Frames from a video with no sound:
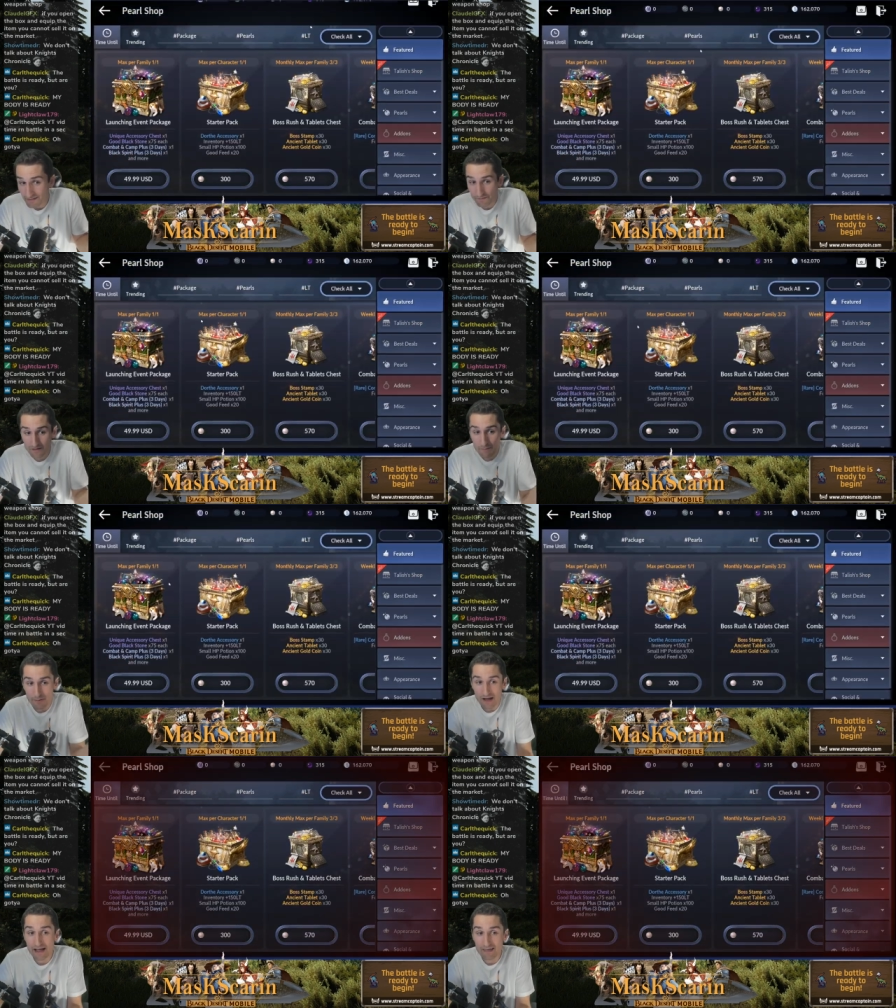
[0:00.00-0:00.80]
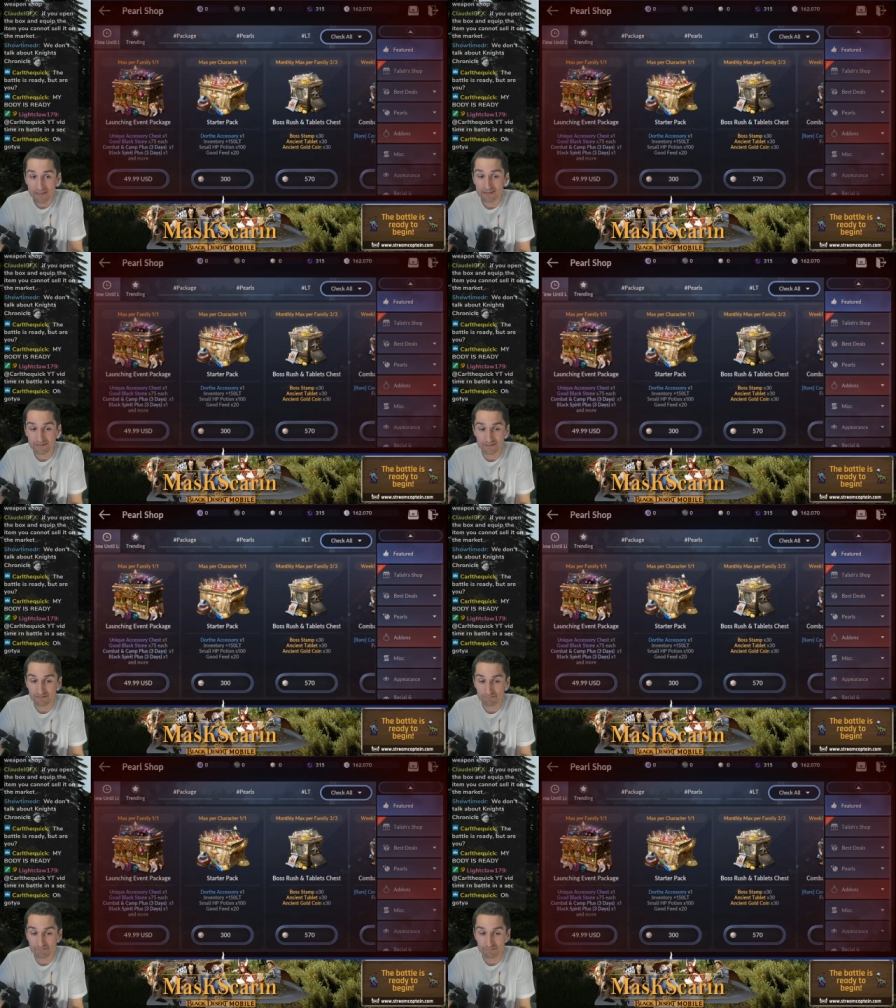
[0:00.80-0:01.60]
if you buy
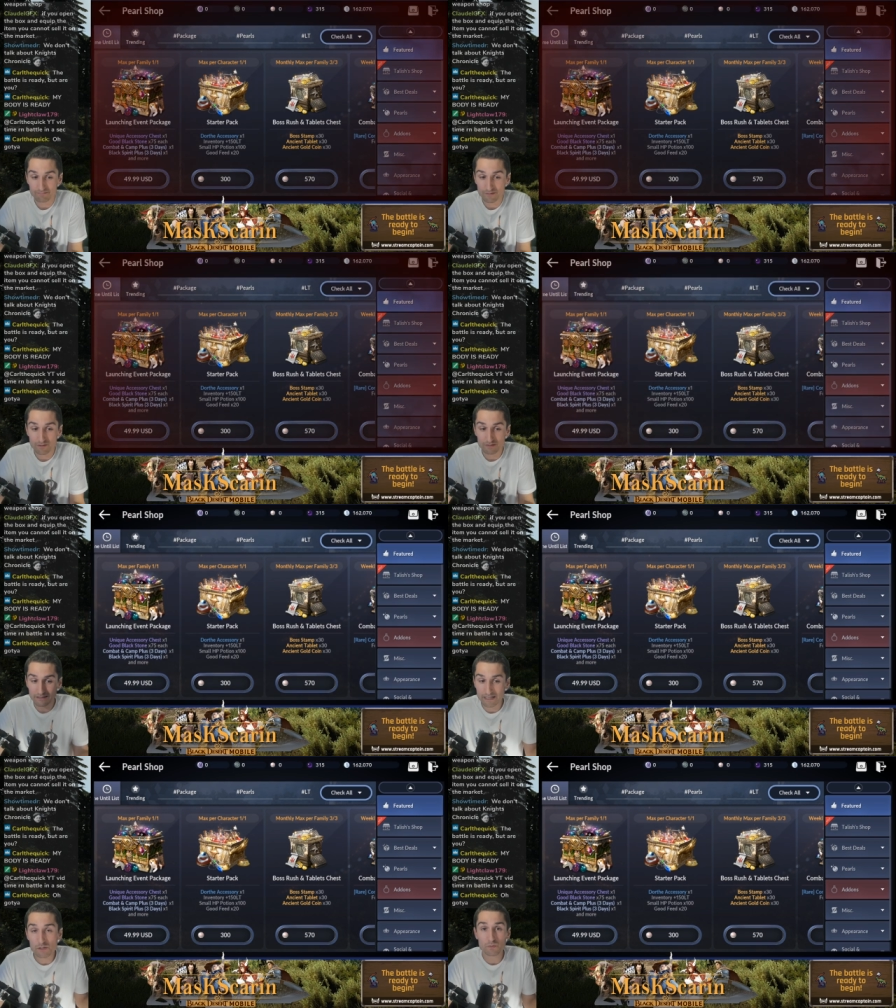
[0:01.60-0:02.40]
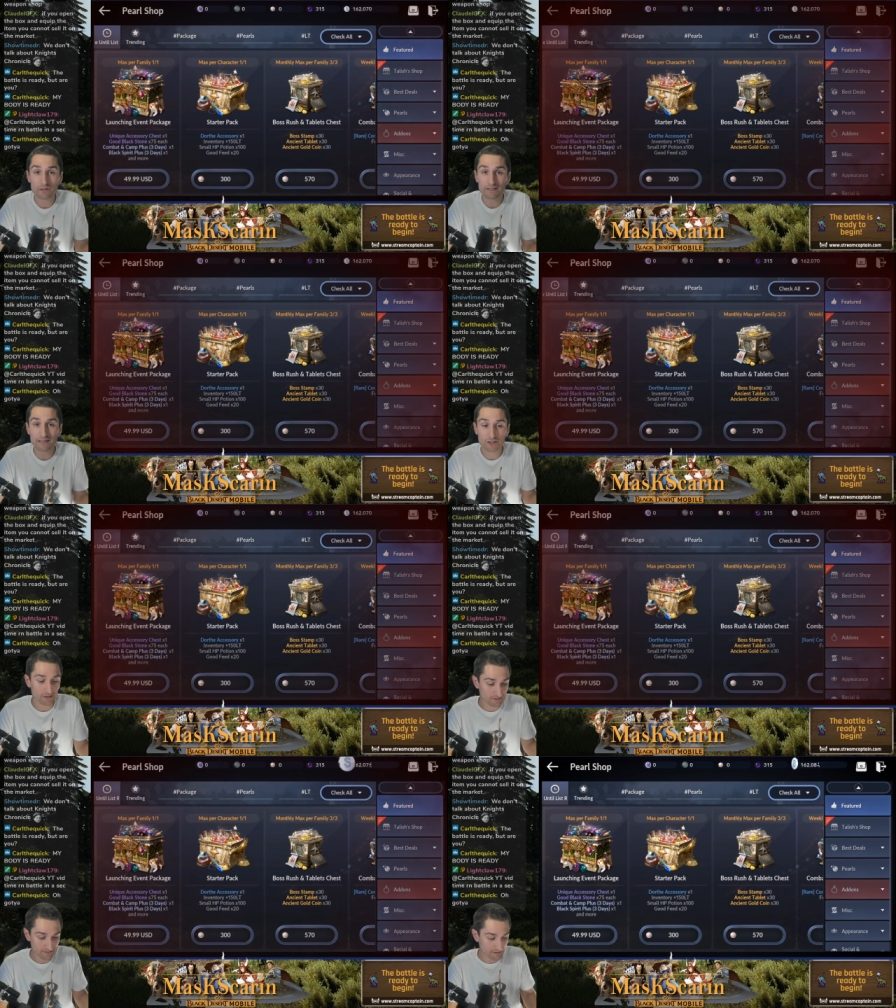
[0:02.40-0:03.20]
this, you're literally
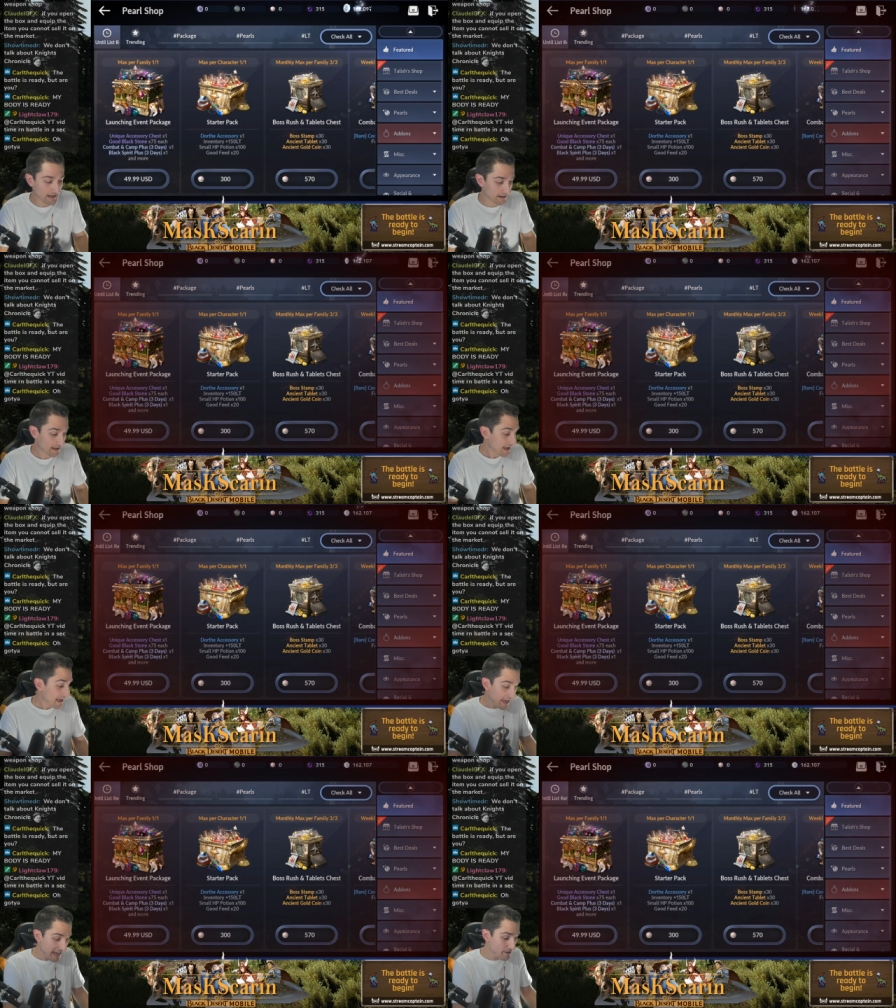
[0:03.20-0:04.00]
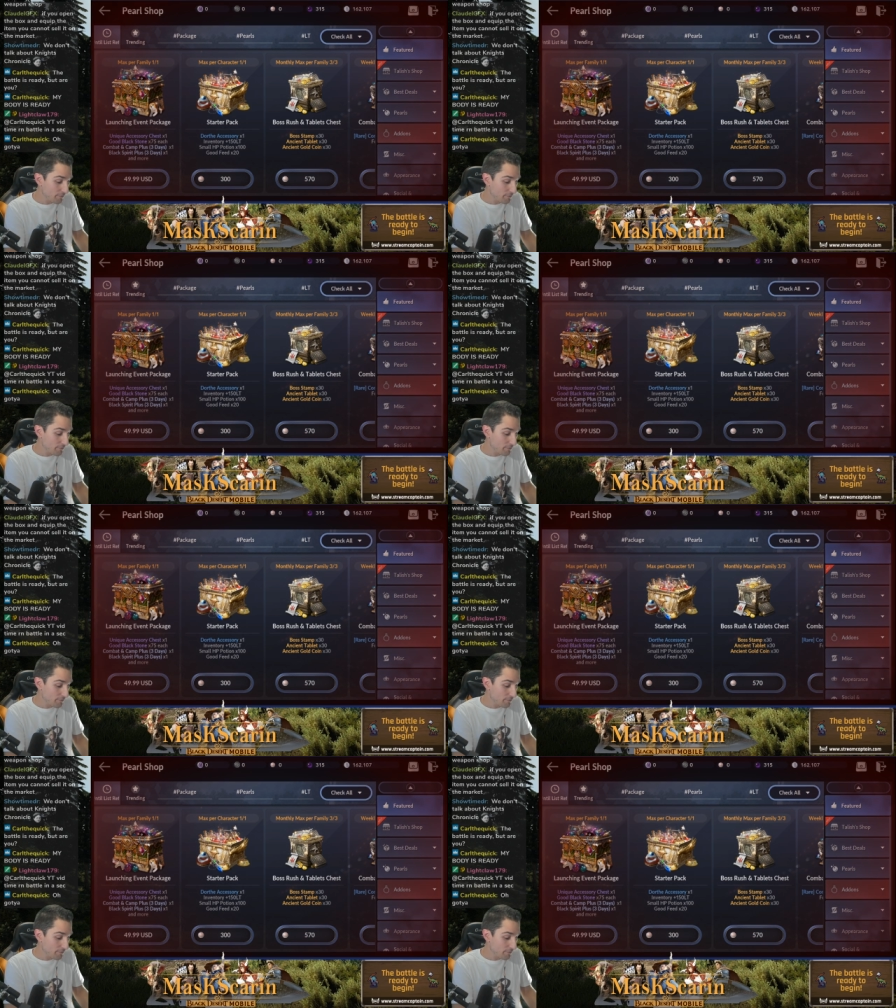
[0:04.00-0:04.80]
just saying, "Hey, fifteen